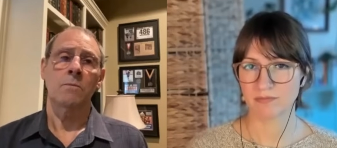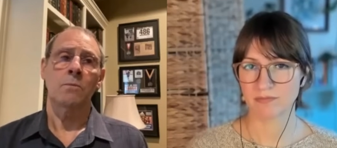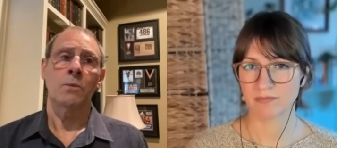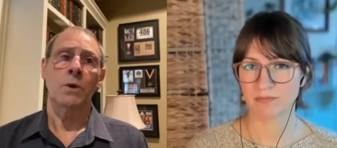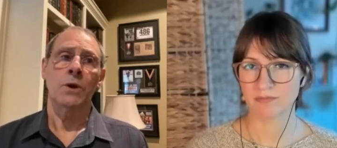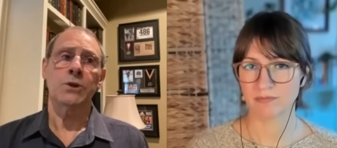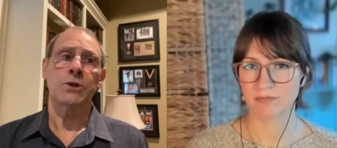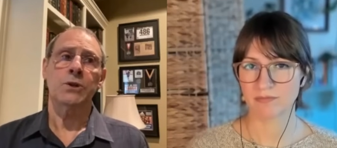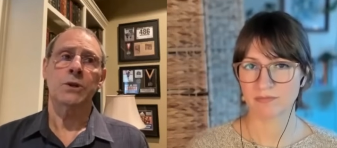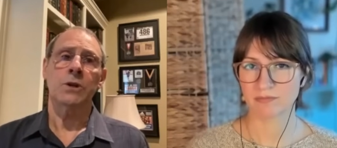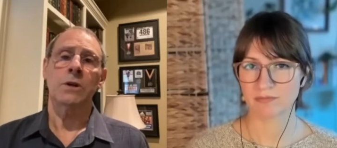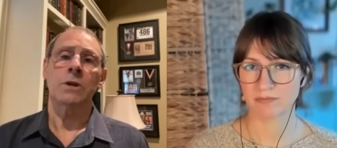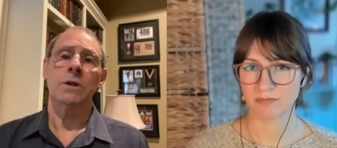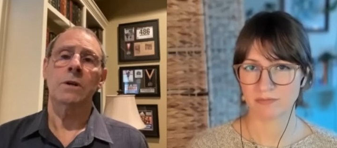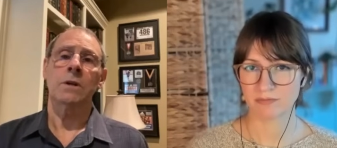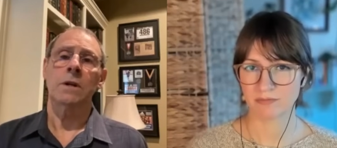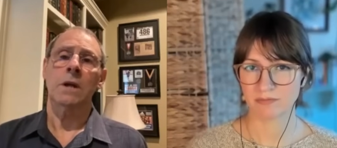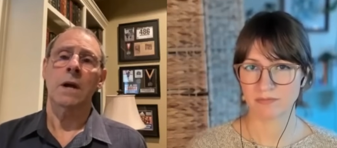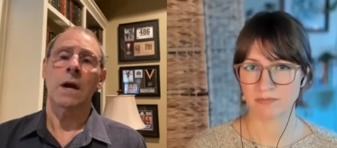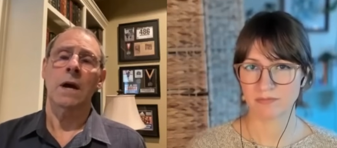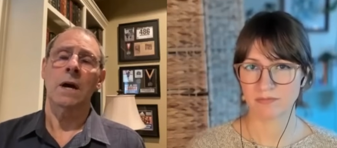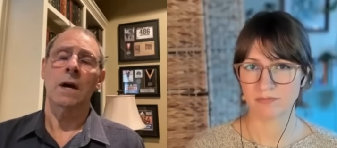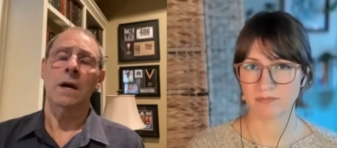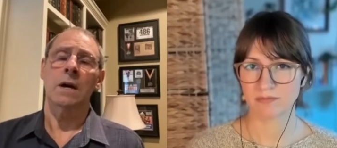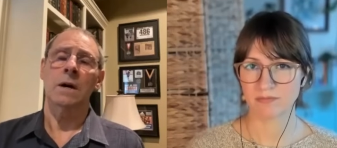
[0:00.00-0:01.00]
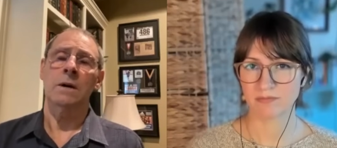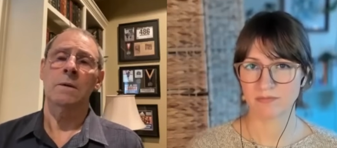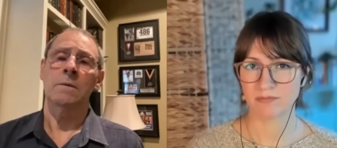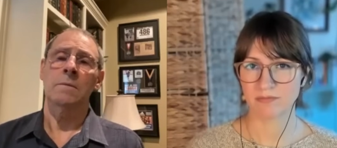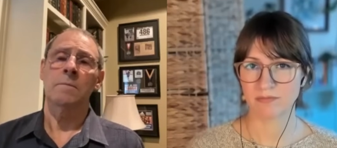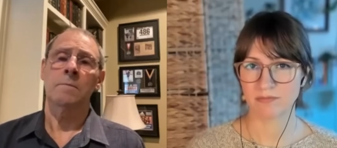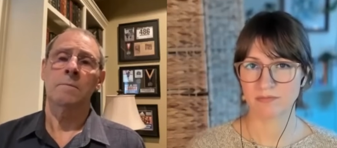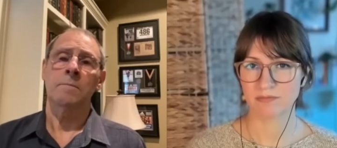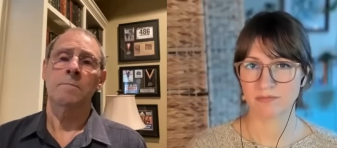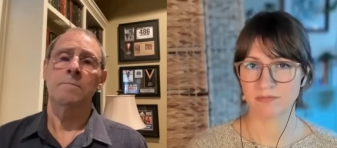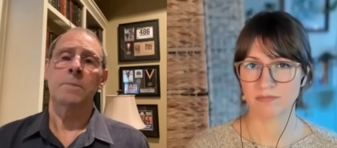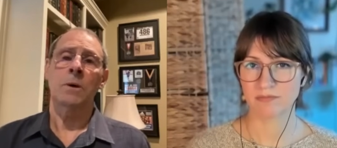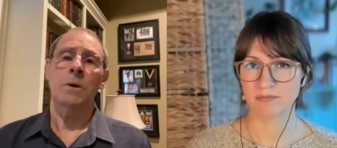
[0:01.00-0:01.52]
Speaker 1: Richard uh,
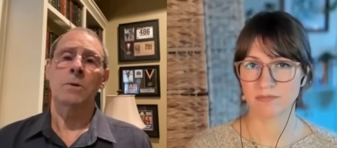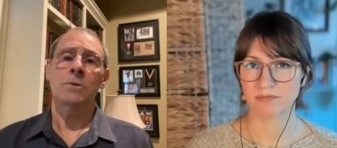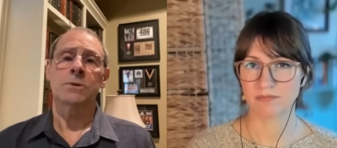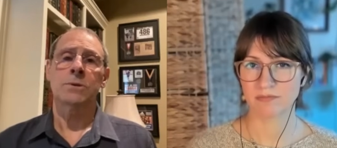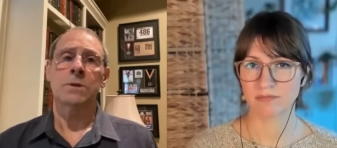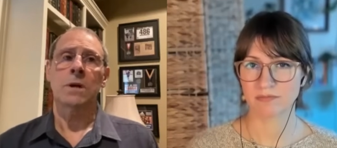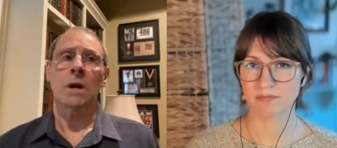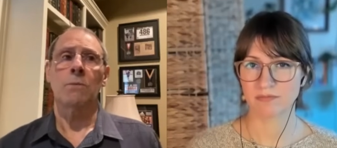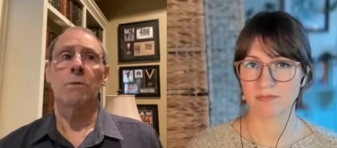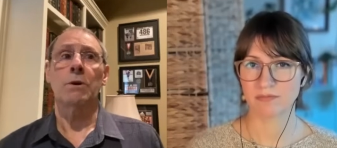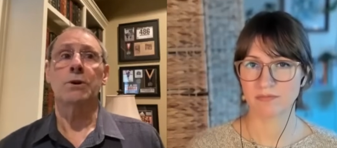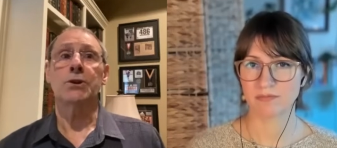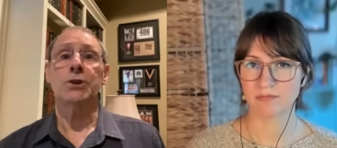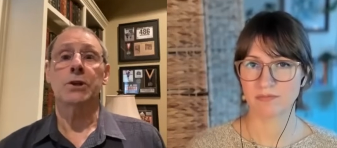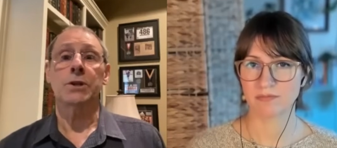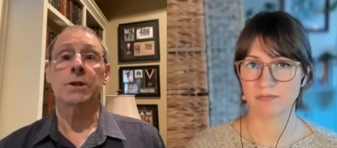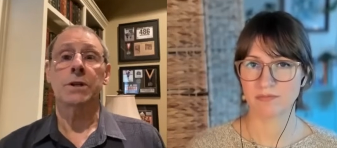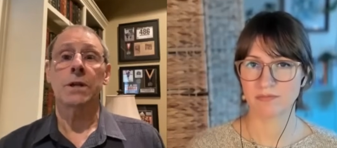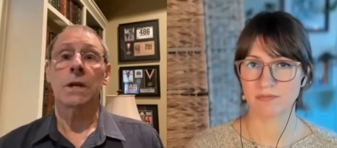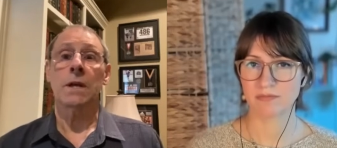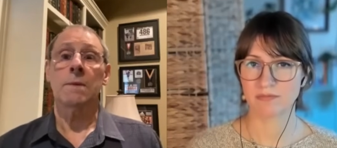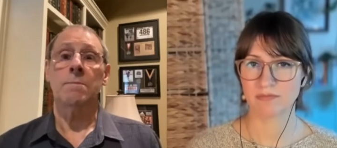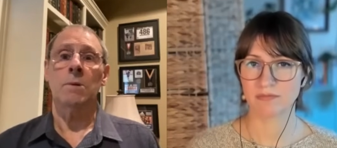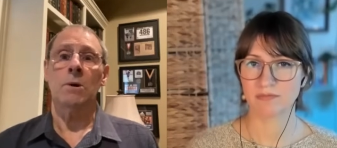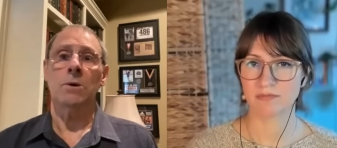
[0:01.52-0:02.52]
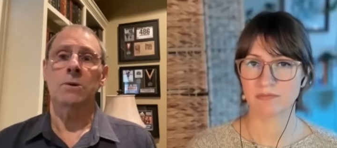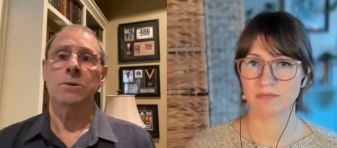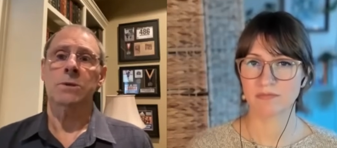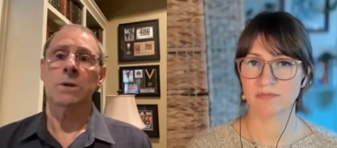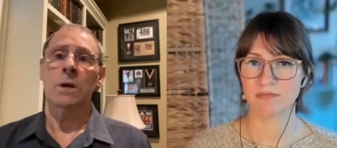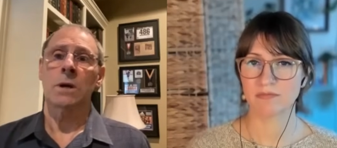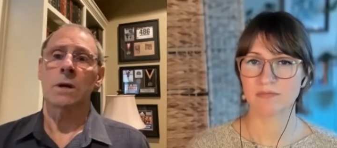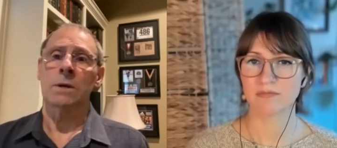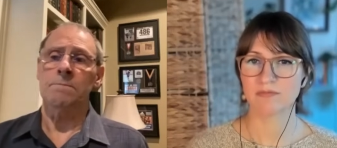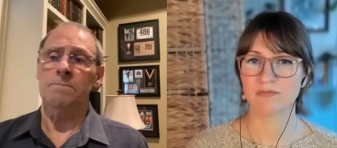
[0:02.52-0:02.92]
Bostart, Richard T. Bostart,